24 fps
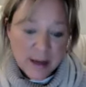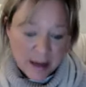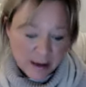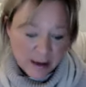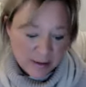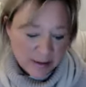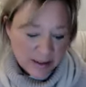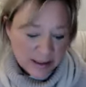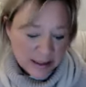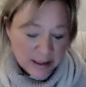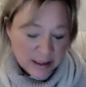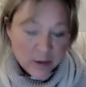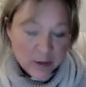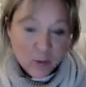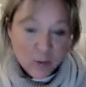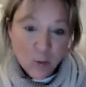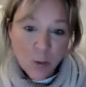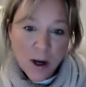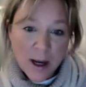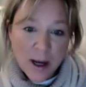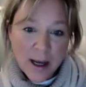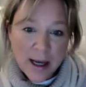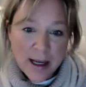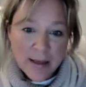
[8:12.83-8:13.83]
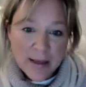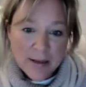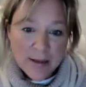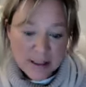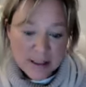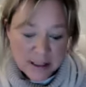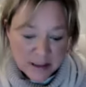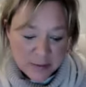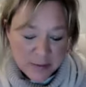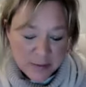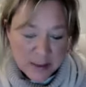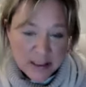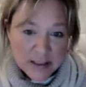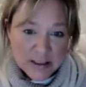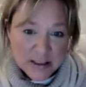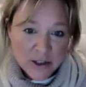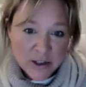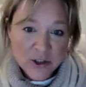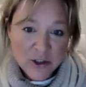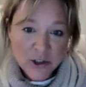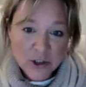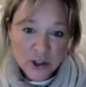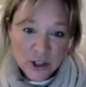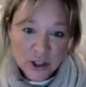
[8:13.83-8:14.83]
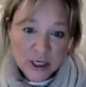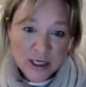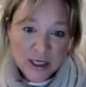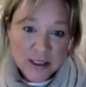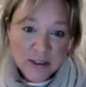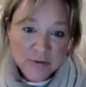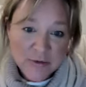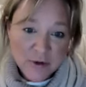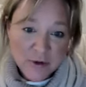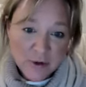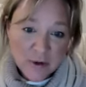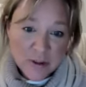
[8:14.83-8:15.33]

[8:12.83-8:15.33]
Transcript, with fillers: And this is why this has been such a change for you,